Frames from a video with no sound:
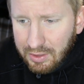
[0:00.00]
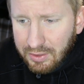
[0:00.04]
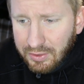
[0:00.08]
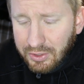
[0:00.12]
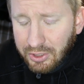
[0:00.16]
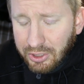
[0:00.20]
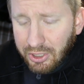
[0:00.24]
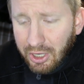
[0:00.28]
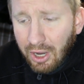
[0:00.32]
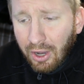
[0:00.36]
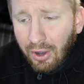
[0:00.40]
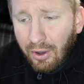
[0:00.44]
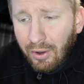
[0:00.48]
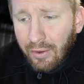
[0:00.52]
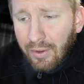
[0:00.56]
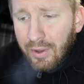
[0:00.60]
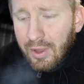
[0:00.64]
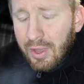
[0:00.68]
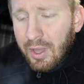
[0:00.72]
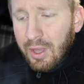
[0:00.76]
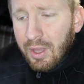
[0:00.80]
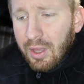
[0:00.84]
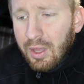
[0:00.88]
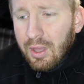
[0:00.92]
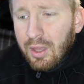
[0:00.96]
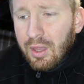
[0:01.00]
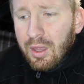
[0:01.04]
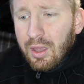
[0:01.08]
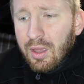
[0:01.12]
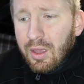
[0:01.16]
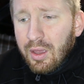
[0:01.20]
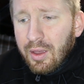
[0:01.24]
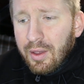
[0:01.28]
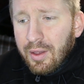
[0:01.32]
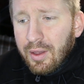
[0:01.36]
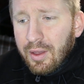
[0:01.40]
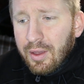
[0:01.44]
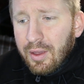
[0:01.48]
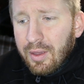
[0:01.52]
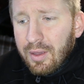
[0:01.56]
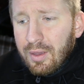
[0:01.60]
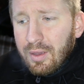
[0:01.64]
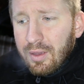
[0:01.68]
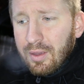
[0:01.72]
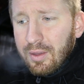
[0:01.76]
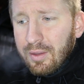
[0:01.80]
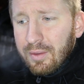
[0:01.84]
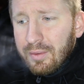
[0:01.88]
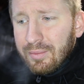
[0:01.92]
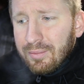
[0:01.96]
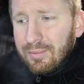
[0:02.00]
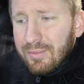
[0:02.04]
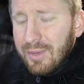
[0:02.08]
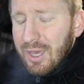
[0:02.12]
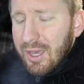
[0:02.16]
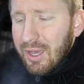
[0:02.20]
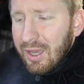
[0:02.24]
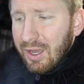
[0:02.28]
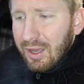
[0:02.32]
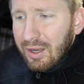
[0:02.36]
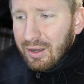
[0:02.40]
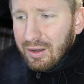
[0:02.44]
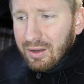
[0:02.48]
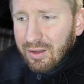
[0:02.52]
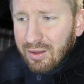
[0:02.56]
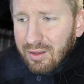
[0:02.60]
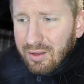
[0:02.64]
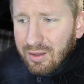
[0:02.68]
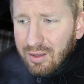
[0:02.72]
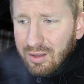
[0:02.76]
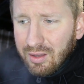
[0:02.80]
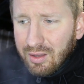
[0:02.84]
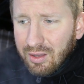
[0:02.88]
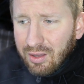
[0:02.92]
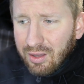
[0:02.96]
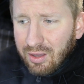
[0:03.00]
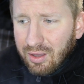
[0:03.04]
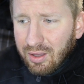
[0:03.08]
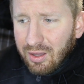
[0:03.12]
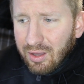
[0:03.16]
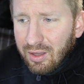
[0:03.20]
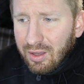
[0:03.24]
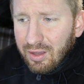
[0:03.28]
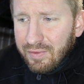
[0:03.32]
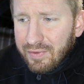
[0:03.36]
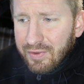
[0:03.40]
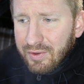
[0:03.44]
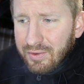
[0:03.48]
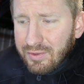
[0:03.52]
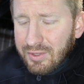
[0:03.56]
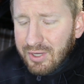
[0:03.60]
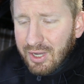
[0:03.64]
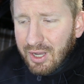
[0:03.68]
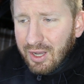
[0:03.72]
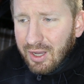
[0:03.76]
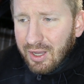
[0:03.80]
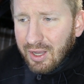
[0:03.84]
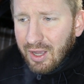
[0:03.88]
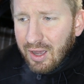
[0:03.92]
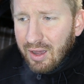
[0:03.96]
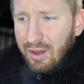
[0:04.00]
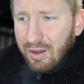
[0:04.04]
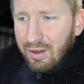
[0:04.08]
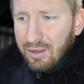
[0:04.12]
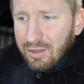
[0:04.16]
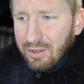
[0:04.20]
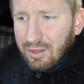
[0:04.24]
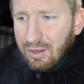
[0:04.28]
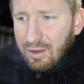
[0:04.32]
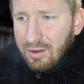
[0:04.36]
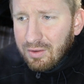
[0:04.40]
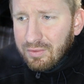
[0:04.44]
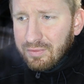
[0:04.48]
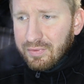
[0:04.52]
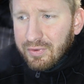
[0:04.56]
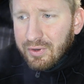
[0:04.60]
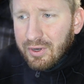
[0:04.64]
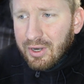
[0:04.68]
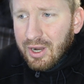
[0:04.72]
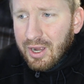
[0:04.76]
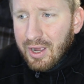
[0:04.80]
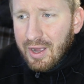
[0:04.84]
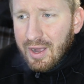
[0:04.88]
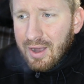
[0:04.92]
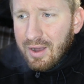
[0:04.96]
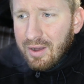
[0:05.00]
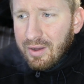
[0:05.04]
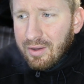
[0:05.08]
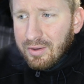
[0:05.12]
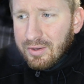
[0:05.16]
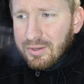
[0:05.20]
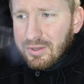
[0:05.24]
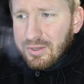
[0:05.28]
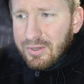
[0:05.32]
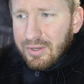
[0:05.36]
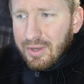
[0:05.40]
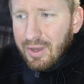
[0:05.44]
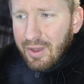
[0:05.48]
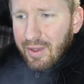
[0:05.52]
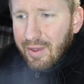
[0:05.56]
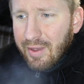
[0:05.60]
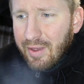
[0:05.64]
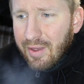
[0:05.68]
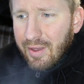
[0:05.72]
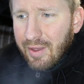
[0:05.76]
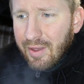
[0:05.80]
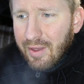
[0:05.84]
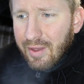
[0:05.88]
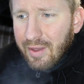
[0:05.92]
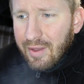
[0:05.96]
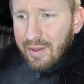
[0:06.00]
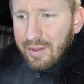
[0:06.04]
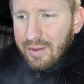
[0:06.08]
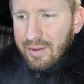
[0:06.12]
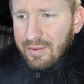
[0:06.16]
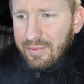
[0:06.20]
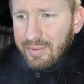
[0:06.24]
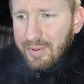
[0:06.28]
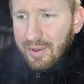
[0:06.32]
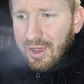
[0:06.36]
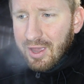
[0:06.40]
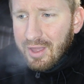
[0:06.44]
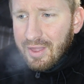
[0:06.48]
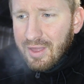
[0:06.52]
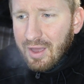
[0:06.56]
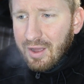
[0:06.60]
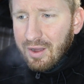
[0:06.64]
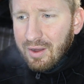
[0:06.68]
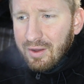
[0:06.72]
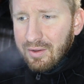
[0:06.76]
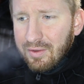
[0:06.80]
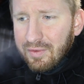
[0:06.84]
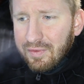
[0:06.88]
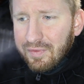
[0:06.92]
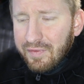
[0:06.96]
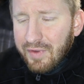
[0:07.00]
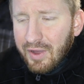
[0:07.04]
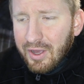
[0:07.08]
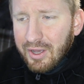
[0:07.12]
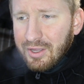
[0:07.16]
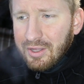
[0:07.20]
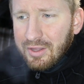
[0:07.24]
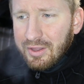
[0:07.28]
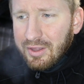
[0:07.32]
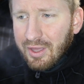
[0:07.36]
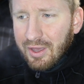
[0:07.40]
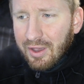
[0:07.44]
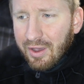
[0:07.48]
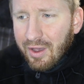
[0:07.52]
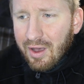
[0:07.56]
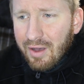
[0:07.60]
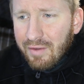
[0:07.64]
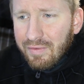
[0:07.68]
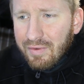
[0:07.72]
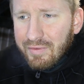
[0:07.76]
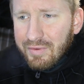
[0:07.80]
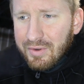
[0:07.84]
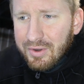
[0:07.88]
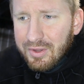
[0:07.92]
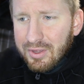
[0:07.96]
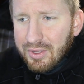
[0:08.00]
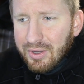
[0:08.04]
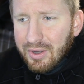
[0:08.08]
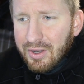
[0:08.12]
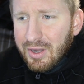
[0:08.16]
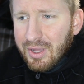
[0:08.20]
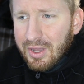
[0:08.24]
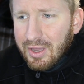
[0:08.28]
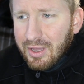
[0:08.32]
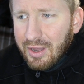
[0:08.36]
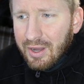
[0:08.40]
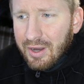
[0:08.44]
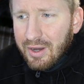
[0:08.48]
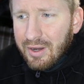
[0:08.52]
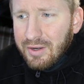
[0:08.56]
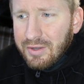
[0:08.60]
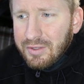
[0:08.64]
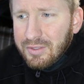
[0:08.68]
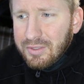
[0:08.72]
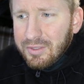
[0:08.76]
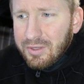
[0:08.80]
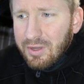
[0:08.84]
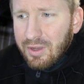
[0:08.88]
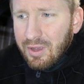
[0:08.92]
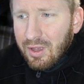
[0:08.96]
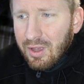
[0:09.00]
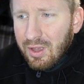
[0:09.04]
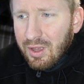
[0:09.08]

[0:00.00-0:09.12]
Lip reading: So, man, if you take out a loan for a house, you pay that whole fucking thing off over 30 years,